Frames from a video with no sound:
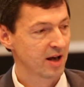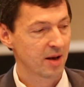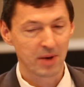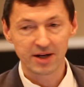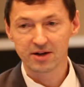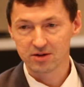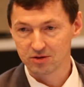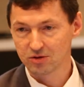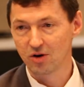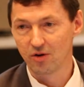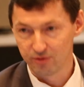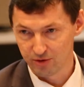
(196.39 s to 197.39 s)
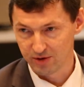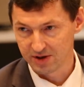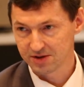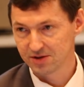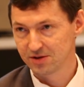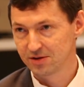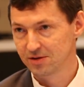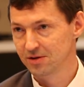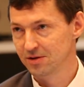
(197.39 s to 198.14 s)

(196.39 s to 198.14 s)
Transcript: a medical conference,